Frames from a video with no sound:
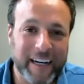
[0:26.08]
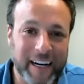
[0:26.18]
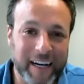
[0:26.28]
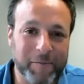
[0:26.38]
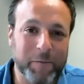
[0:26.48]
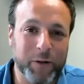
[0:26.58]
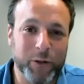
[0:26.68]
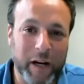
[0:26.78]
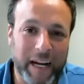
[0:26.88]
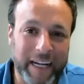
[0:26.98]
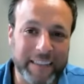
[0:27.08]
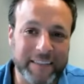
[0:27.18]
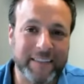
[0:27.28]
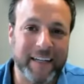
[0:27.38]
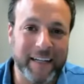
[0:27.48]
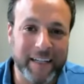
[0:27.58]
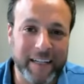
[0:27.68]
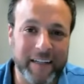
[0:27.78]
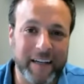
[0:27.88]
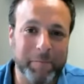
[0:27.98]
who has
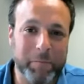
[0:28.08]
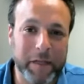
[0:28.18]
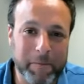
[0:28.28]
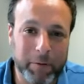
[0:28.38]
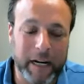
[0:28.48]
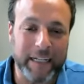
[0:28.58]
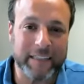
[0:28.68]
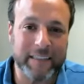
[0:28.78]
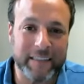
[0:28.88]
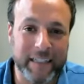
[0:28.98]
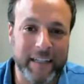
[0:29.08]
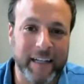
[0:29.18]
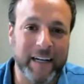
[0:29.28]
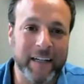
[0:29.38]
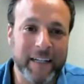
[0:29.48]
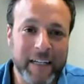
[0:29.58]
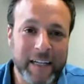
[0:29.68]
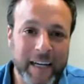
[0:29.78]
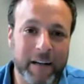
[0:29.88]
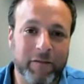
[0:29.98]
a big practice and
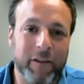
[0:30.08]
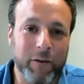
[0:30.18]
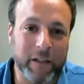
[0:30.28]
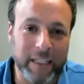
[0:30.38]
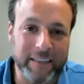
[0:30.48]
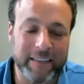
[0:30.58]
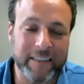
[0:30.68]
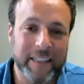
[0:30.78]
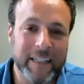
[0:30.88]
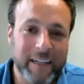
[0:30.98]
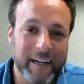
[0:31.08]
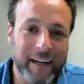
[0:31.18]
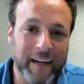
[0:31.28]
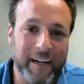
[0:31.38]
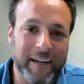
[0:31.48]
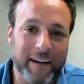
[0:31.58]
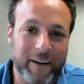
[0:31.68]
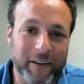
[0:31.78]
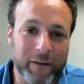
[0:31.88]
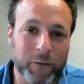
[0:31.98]
a focus
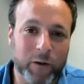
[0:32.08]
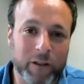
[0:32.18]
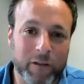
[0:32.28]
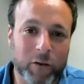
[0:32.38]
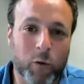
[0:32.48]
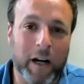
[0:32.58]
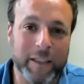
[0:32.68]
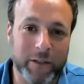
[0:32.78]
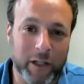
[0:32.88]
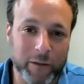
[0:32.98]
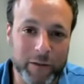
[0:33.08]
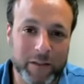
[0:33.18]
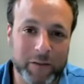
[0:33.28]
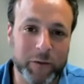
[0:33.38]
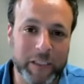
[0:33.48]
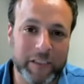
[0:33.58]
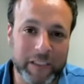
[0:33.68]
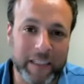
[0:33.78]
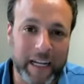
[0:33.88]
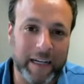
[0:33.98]
on the world of QDROs, which
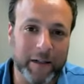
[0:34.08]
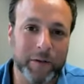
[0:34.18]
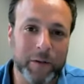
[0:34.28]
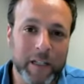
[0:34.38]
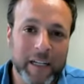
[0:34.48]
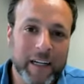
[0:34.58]
is how